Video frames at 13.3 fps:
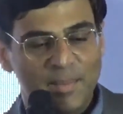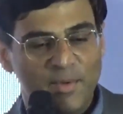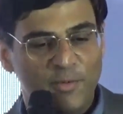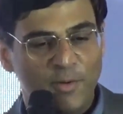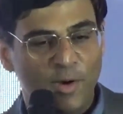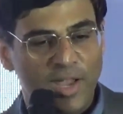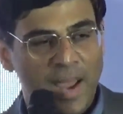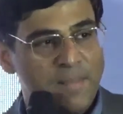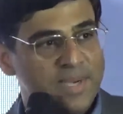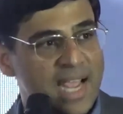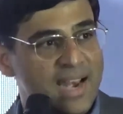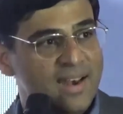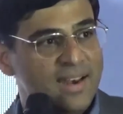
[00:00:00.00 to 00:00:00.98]
before game
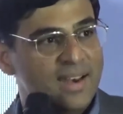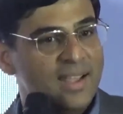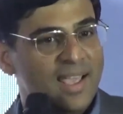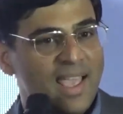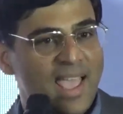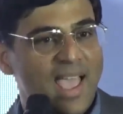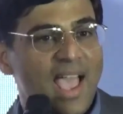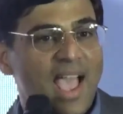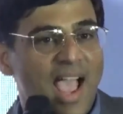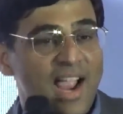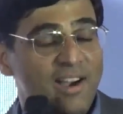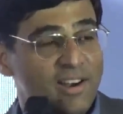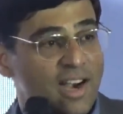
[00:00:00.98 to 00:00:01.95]
10,
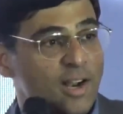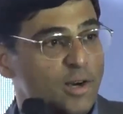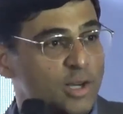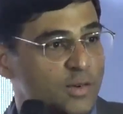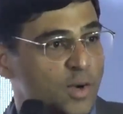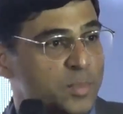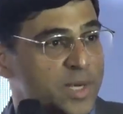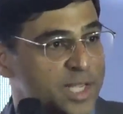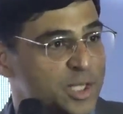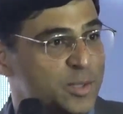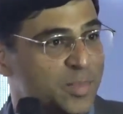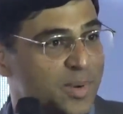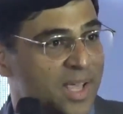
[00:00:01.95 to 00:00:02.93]
I had run out of
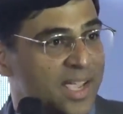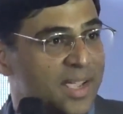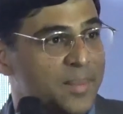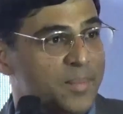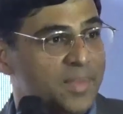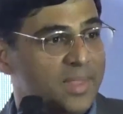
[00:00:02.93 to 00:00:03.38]
openings to play.